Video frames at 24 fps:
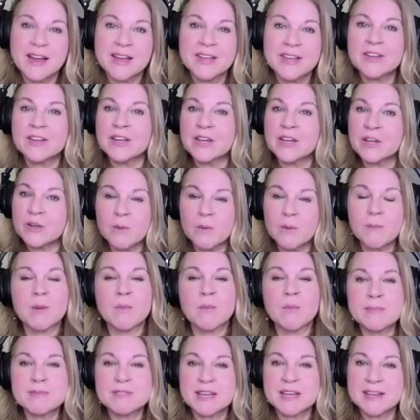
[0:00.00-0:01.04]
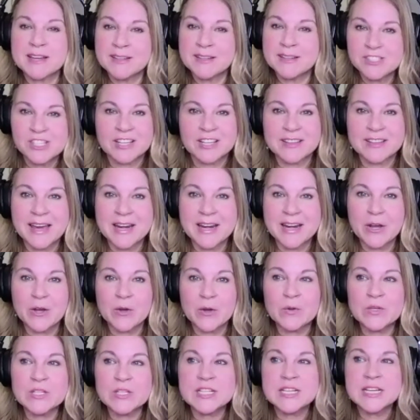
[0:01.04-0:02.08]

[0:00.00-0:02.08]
You can go on my website, check that out.